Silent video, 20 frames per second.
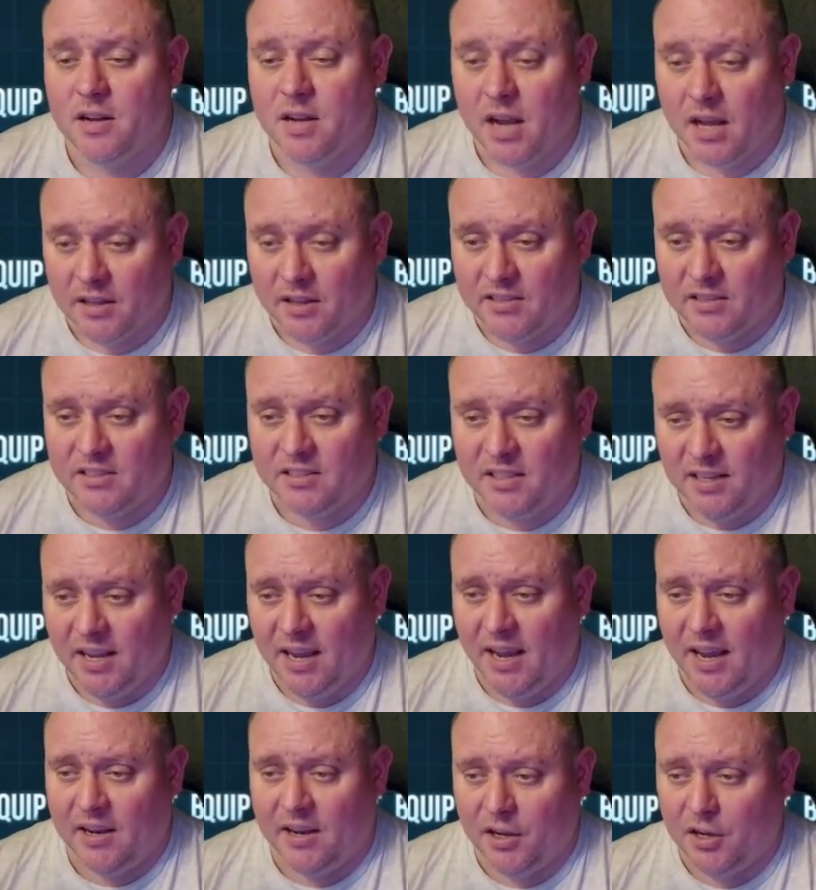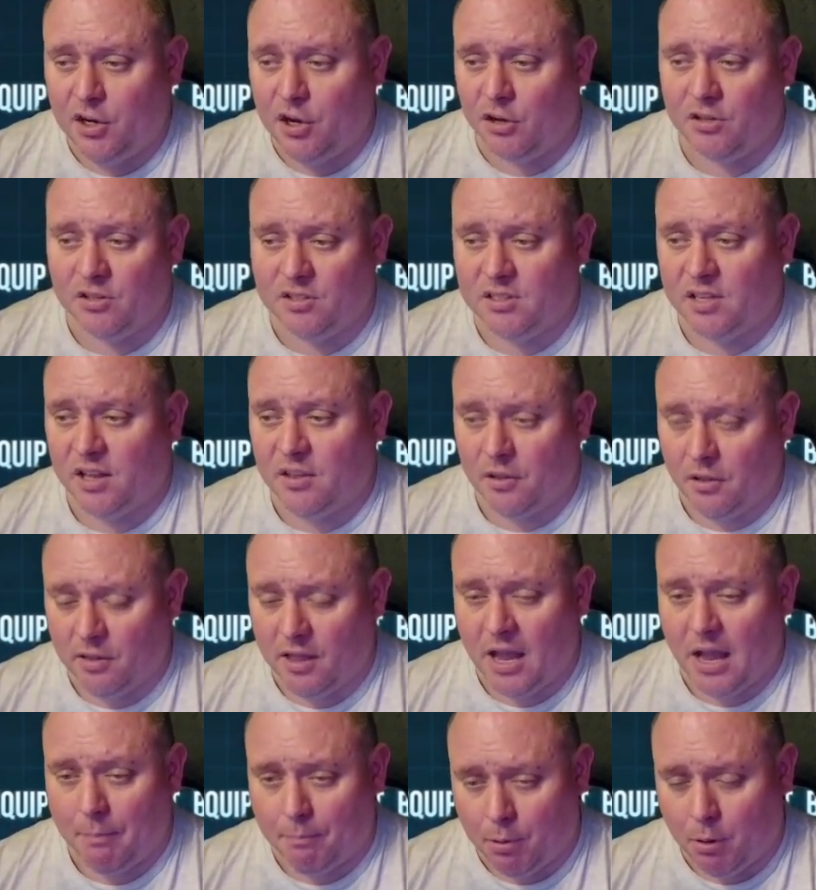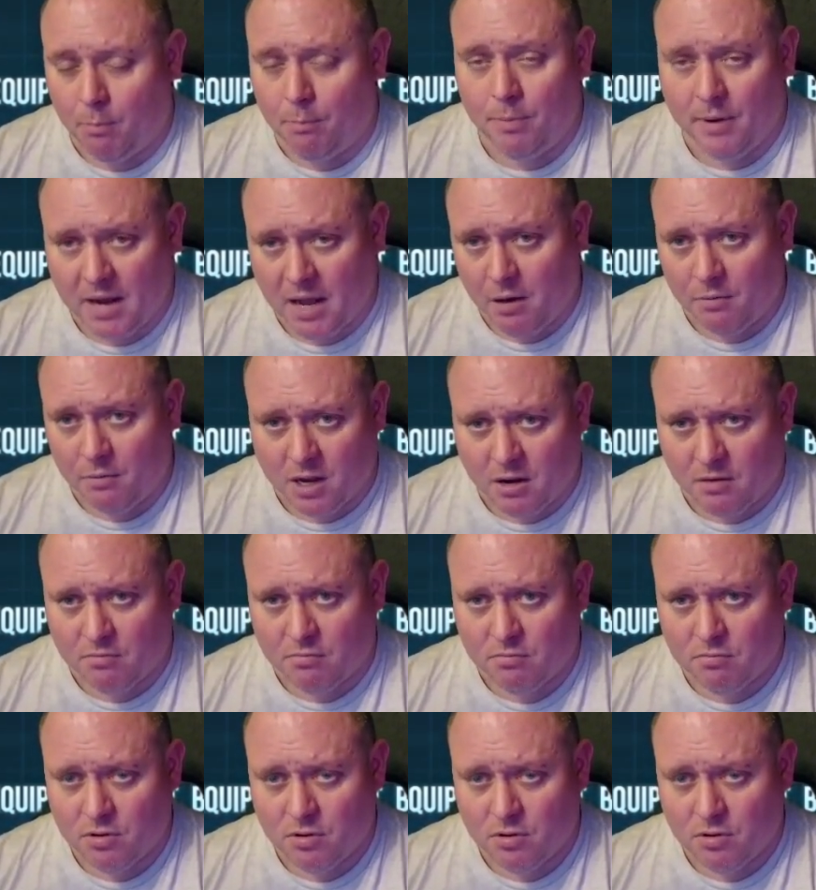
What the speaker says: And this is the kind of content that they are pumping out now.